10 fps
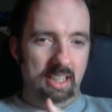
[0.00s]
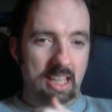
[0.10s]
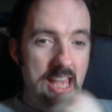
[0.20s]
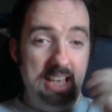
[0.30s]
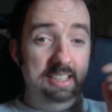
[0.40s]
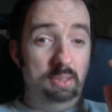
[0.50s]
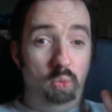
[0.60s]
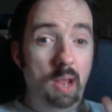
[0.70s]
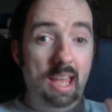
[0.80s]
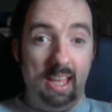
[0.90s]
it's
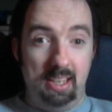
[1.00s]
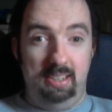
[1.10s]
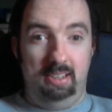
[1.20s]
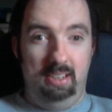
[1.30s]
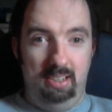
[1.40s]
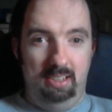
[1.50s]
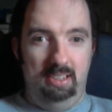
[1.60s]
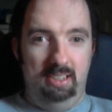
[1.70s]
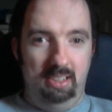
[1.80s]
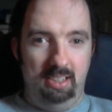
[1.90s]
weird,
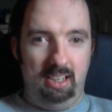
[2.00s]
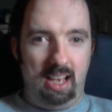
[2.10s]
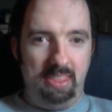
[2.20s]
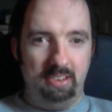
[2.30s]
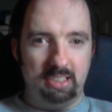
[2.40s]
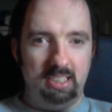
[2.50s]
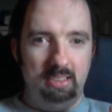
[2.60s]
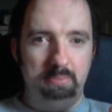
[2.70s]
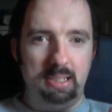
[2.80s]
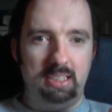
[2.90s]
and there are certain
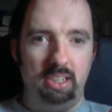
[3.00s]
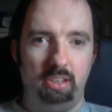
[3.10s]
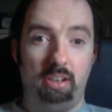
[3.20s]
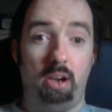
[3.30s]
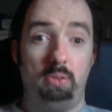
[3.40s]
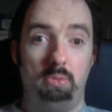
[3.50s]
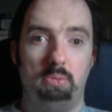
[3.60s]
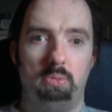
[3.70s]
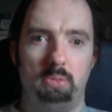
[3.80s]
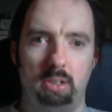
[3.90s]
bits that you go,
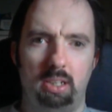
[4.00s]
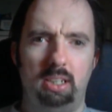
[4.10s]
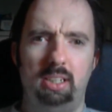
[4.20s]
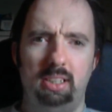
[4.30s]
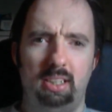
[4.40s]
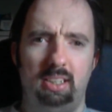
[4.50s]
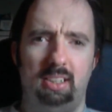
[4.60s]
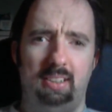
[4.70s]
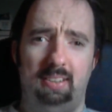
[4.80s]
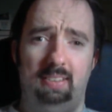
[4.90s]
what
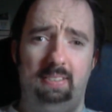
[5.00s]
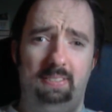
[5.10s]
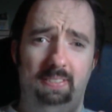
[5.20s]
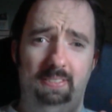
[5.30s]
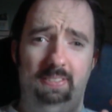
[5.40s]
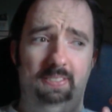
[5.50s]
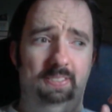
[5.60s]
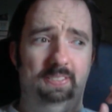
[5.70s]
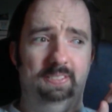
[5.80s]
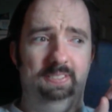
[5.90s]
the
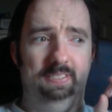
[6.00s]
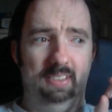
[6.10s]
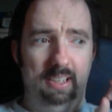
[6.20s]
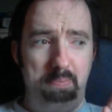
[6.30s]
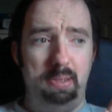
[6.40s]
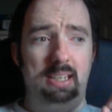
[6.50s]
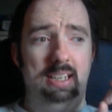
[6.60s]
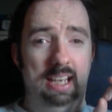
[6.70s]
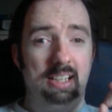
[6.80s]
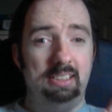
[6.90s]
flipping
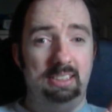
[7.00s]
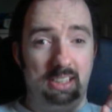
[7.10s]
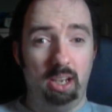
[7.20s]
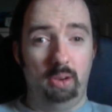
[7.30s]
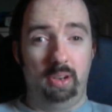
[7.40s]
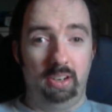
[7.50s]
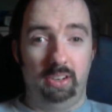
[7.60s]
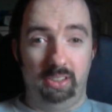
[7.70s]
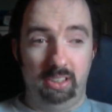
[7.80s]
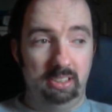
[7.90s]
hell is going on?
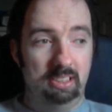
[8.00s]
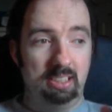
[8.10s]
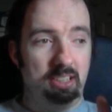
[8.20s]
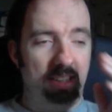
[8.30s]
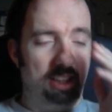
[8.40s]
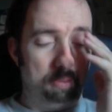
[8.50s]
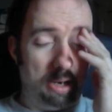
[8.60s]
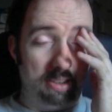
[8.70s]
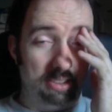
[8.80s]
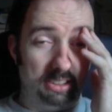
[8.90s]
And then you think about
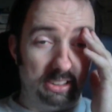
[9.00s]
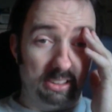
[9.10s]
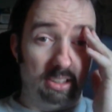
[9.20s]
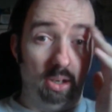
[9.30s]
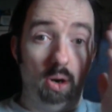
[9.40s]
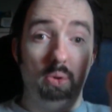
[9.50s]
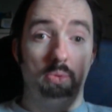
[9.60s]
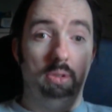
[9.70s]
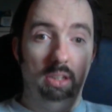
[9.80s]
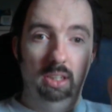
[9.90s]
it, it's just like, oh,
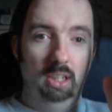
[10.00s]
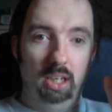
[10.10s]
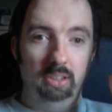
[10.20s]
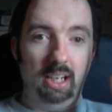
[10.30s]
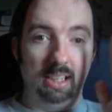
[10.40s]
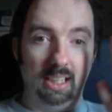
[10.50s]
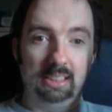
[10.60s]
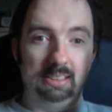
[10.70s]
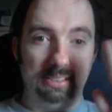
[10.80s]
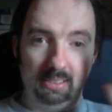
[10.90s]
okay,
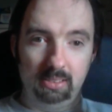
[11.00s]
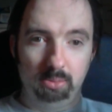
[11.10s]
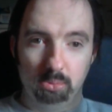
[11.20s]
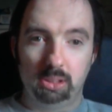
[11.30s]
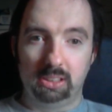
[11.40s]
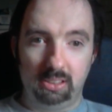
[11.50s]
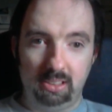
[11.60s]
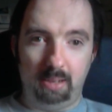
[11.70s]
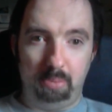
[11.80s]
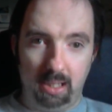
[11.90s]
that's what's
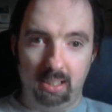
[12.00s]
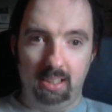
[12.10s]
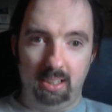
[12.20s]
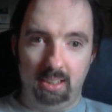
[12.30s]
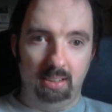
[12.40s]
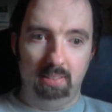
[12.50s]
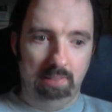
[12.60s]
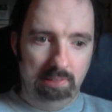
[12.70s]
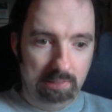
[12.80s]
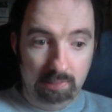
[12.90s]
happening there.
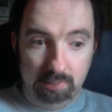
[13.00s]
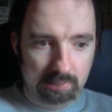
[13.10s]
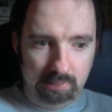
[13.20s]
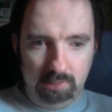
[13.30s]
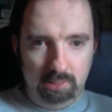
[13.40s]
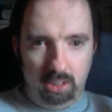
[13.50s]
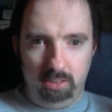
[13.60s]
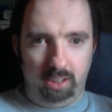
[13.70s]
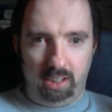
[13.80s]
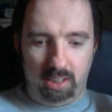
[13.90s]

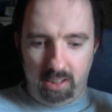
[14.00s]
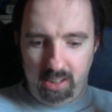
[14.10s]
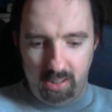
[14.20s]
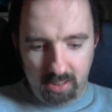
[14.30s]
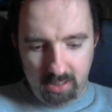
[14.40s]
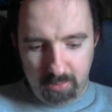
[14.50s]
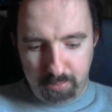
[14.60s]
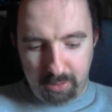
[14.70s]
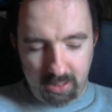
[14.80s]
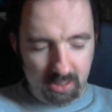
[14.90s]
Okay,
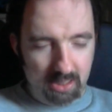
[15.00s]
but